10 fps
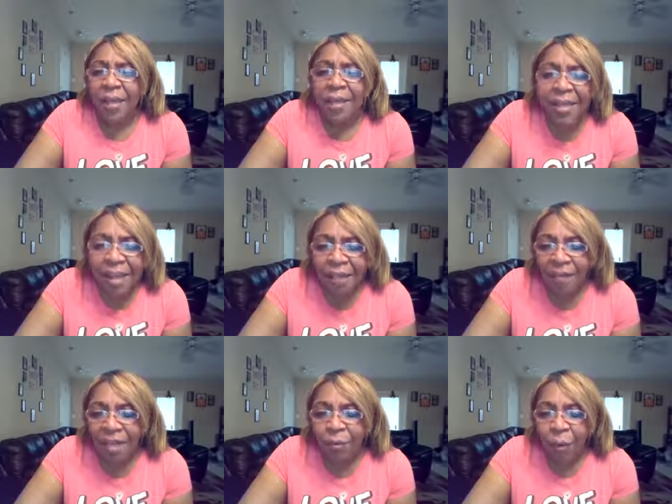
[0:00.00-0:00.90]
I
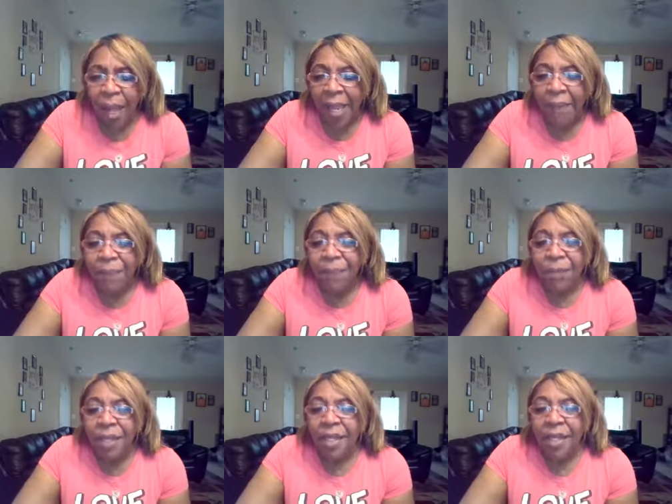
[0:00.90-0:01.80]
love it, right?
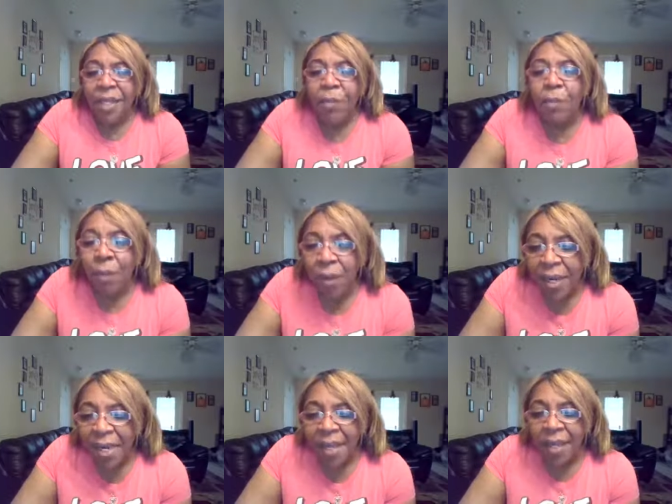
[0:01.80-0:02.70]
Good
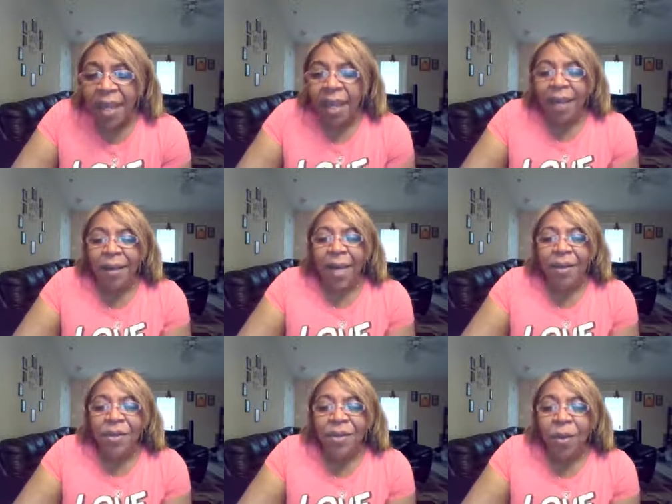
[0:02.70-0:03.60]
morning. Uh,
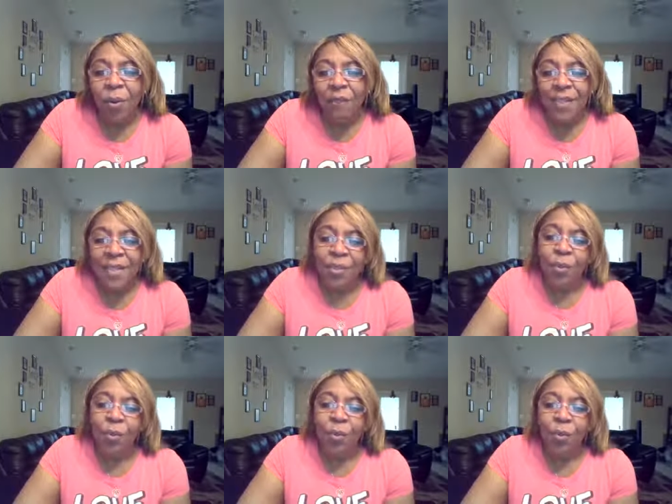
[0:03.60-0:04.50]
I don't know if
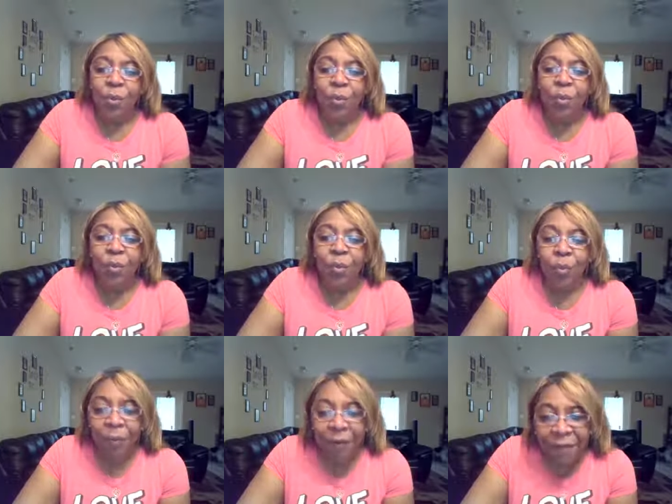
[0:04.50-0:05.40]
it's
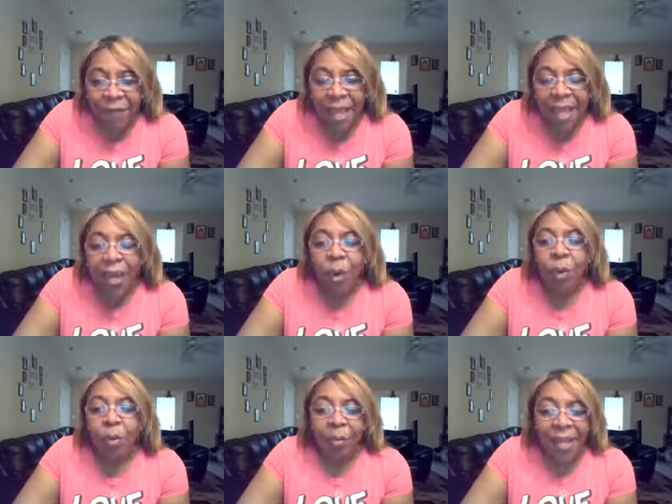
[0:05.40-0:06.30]
Reve
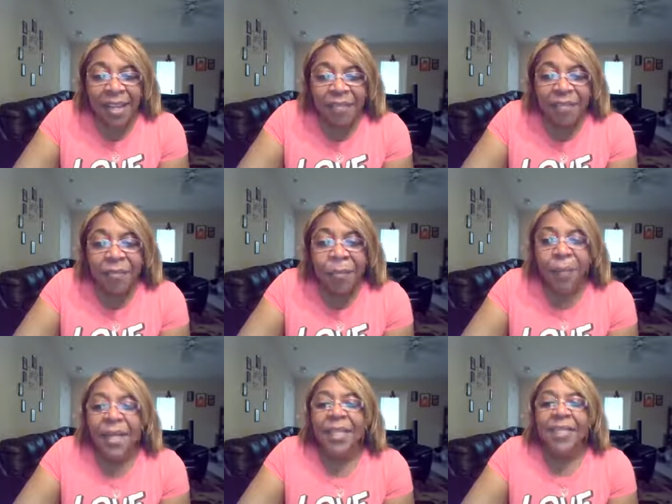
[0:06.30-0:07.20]
or Reeve,
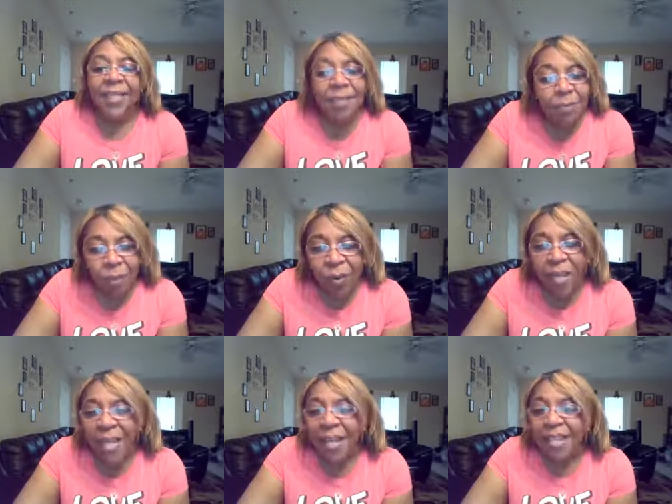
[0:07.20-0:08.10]
but good
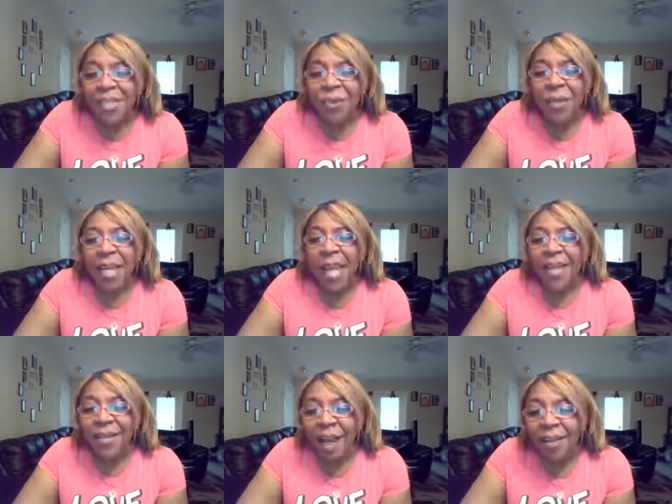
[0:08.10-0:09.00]
morning. I just want
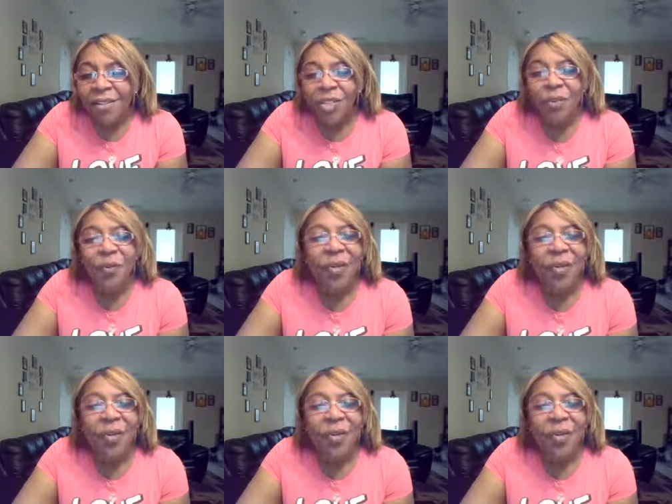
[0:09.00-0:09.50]
to acknowledge you.